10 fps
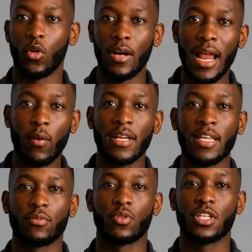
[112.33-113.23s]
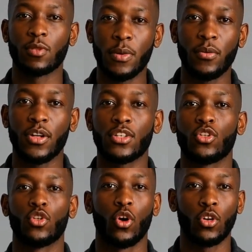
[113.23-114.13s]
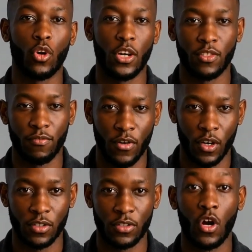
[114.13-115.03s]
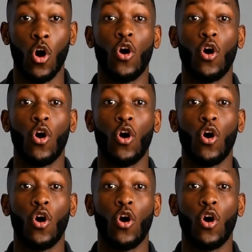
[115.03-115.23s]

you're allowing them to experience your knowledge first.